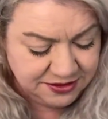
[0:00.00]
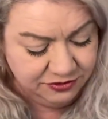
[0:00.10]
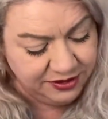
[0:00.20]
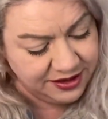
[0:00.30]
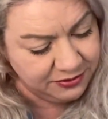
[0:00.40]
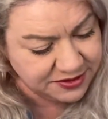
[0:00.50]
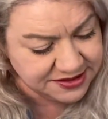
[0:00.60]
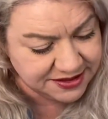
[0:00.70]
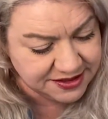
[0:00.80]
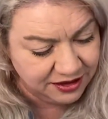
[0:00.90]
Green, what's
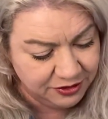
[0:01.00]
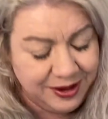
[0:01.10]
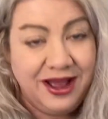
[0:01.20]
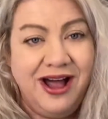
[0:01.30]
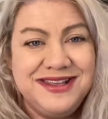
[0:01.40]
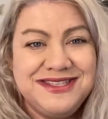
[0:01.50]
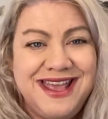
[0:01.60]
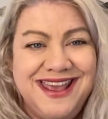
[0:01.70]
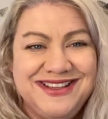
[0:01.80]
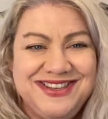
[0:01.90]
the colorway? Hot
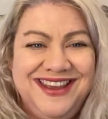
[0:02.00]
Snakes.